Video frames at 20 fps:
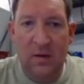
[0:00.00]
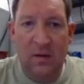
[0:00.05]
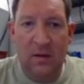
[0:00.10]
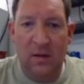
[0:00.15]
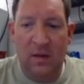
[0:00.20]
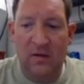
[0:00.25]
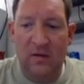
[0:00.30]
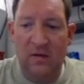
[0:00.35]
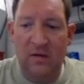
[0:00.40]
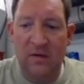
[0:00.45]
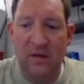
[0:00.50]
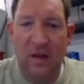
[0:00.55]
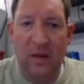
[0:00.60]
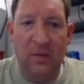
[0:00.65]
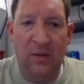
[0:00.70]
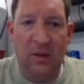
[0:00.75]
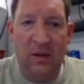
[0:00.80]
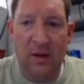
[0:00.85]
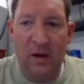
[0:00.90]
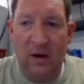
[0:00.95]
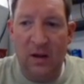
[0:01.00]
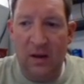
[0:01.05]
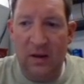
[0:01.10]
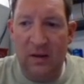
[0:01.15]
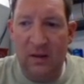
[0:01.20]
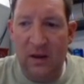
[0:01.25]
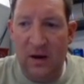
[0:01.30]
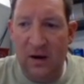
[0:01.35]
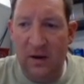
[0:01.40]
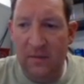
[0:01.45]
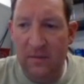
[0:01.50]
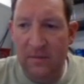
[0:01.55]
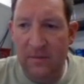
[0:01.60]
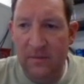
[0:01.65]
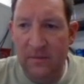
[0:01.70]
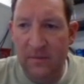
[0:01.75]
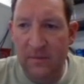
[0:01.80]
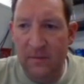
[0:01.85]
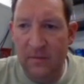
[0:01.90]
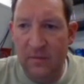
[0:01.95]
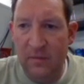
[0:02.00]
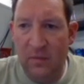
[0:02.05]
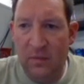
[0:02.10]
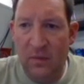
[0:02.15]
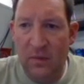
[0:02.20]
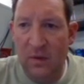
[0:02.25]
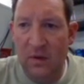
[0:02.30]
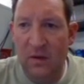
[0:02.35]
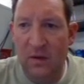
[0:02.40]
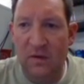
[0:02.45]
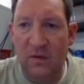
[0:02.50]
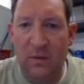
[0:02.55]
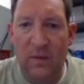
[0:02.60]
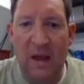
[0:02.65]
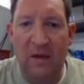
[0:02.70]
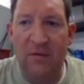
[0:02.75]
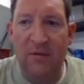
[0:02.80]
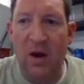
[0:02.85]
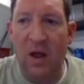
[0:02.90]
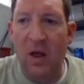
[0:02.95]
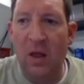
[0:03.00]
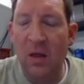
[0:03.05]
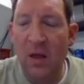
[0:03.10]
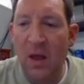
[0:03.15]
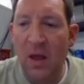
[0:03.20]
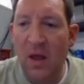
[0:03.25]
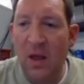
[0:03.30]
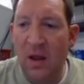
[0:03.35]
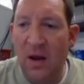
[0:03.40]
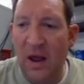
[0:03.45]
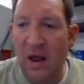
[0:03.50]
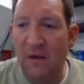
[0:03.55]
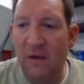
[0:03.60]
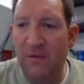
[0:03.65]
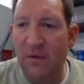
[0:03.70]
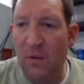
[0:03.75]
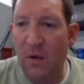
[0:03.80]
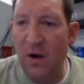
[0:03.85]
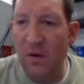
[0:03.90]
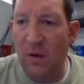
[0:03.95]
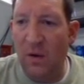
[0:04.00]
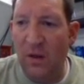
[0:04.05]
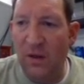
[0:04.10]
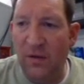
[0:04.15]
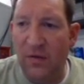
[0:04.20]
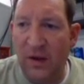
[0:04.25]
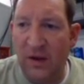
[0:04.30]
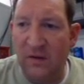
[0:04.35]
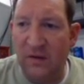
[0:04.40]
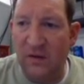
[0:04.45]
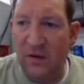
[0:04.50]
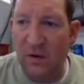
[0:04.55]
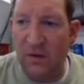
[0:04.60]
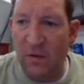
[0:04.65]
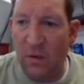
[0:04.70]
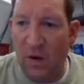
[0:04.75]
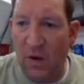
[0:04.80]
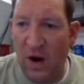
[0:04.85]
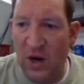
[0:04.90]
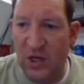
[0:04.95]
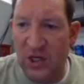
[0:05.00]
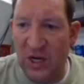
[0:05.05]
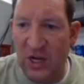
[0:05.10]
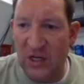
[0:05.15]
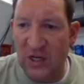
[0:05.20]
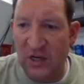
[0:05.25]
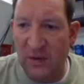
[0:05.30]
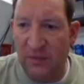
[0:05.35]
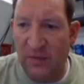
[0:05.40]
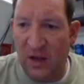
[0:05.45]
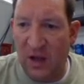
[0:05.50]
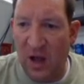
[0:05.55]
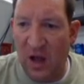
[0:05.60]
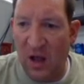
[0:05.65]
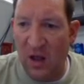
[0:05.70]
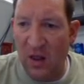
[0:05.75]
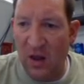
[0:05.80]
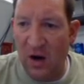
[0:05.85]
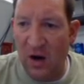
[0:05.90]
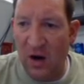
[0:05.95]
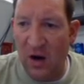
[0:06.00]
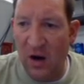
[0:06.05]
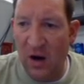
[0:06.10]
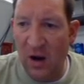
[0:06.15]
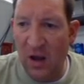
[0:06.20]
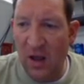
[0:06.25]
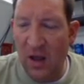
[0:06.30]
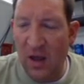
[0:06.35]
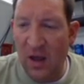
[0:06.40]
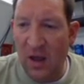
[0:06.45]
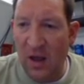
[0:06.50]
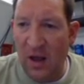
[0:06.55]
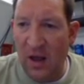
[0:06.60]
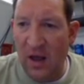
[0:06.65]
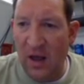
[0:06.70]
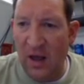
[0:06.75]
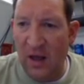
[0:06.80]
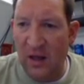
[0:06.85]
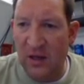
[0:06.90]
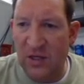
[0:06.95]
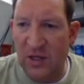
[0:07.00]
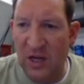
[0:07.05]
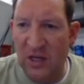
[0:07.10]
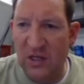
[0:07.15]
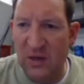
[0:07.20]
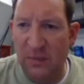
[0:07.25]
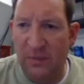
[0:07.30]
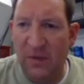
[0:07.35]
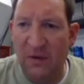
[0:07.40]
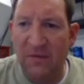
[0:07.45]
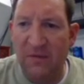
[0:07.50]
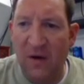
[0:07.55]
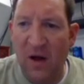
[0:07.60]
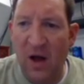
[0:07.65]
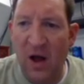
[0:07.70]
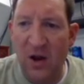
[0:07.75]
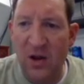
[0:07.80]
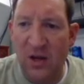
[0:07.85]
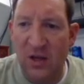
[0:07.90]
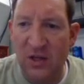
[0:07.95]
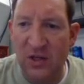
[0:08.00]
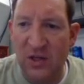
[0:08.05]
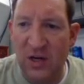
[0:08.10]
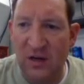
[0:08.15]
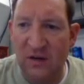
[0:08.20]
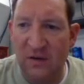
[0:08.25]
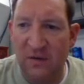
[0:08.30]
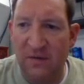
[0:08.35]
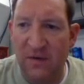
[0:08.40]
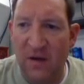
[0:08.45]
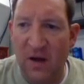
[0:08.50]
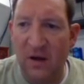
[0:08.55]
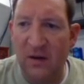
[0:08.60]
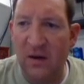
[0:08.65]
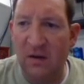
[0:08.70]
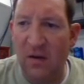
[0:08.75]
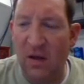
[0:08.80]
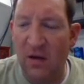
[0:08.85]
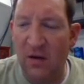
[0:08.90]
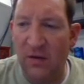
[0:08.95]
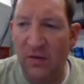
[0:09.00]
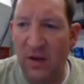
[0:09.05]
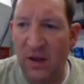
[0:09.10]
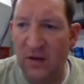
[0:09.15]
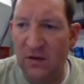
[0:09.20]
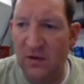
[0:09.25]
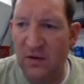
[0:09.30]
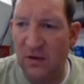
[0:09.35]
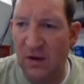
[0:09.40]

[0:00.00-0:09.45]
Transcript: That's just labeling it all right there. So we have it all. Now if you want to do other things too, if you want to change up the color, change up the font, you can change the font of all your things.